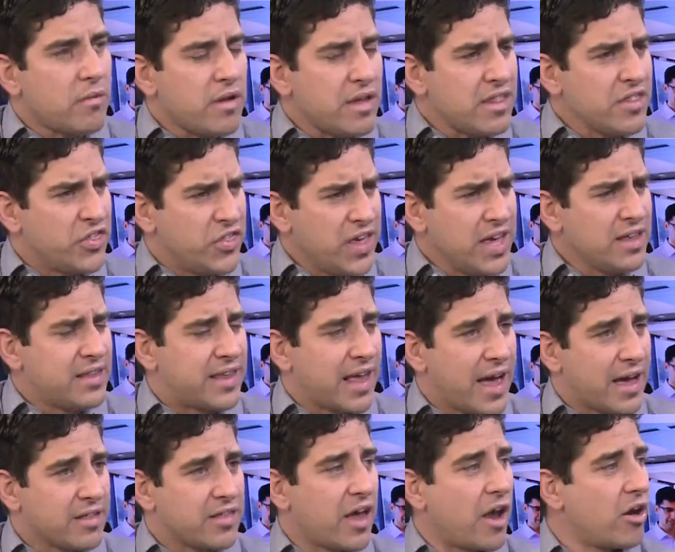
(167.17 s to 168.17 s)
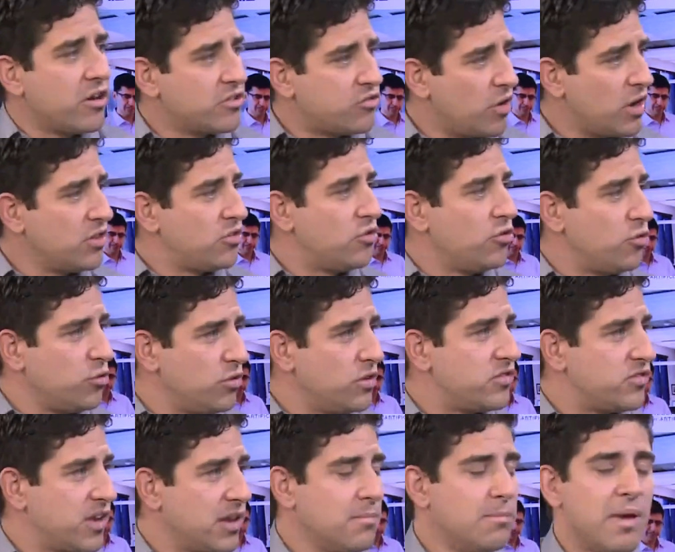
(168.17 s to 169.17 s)
think tank that are trying to do the
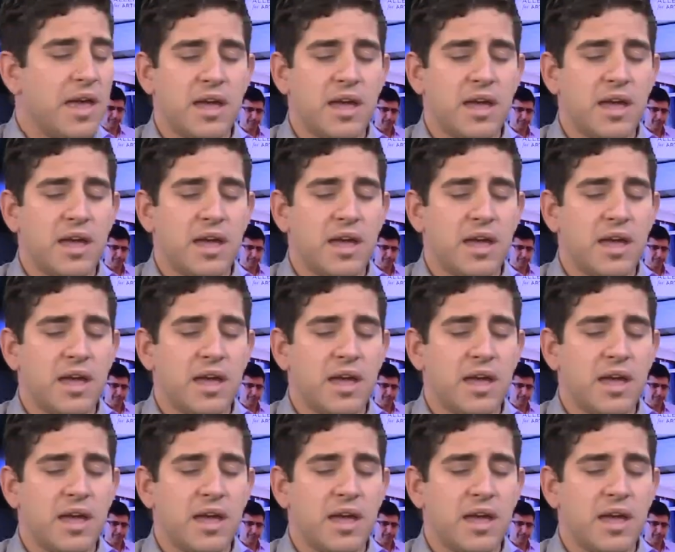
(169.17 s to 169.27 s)
same.